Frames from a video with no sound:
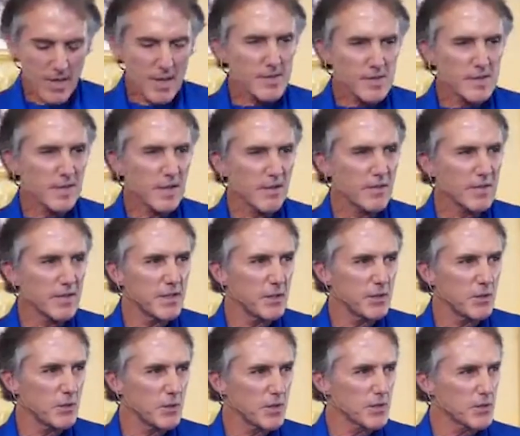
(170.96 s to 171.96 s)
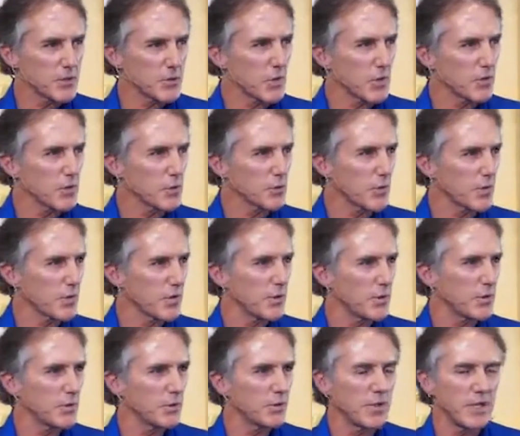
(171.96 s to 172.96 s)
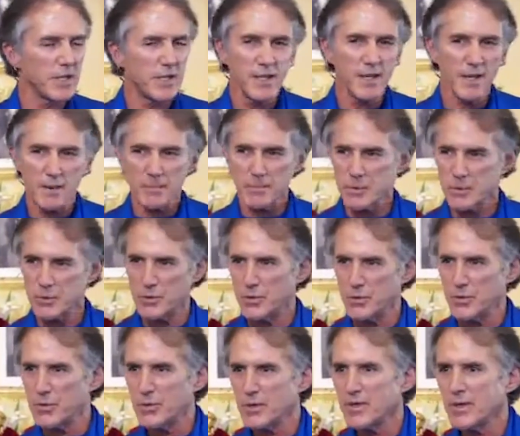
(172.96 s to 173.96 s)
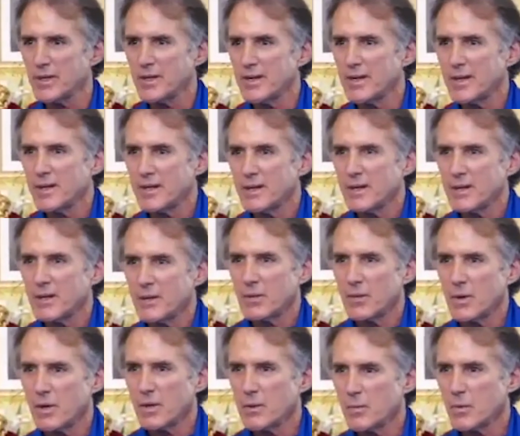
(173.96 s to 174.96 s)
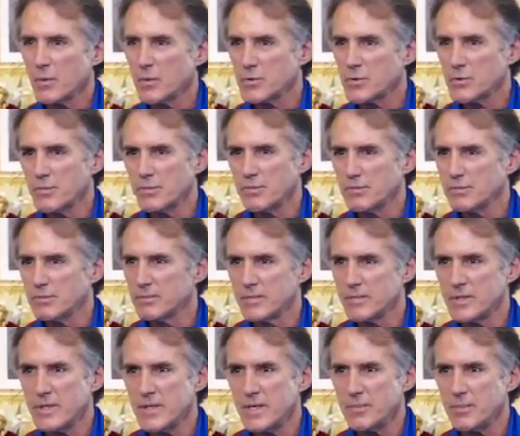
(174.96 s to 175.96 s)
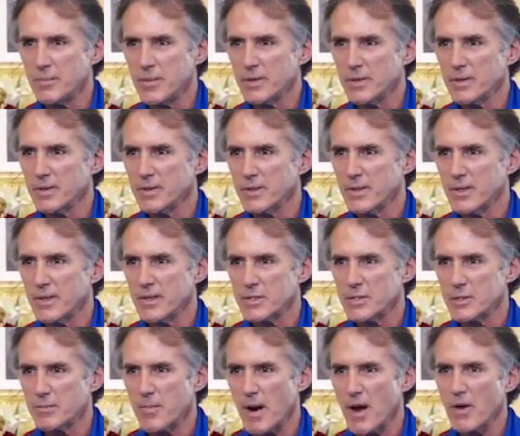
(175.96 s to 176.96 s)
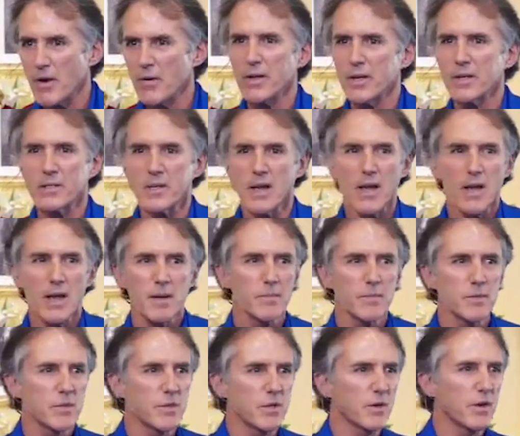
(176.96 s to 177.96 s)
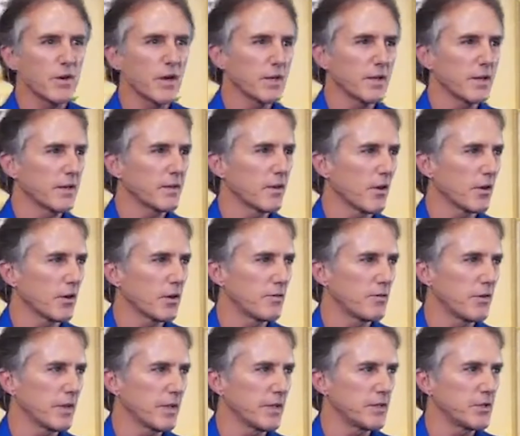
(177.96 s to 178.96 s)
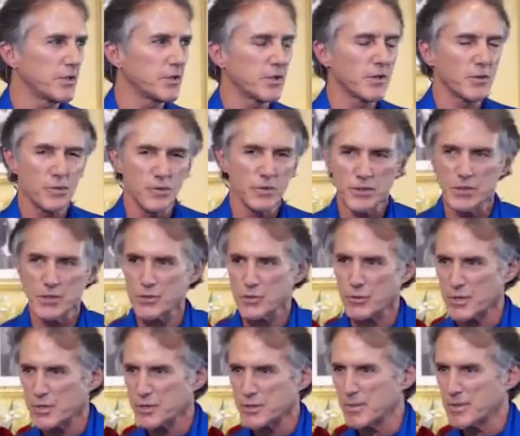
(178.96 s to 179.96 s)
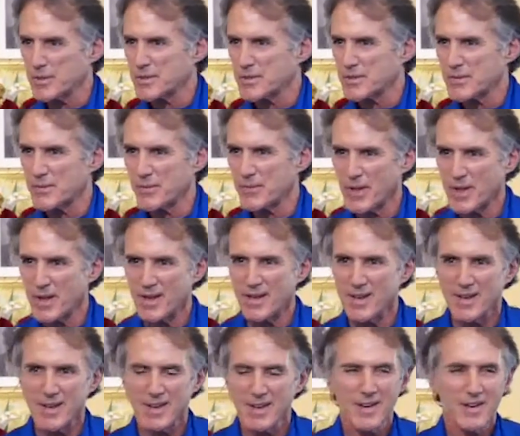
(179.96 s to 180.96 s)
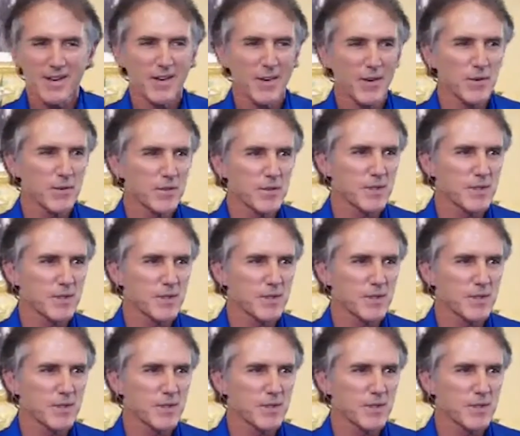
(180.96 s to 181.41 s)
It's lovely to do this service with you, leading up to one of the most deep and inspiring times here at Ananda Village, which is Christmas. Our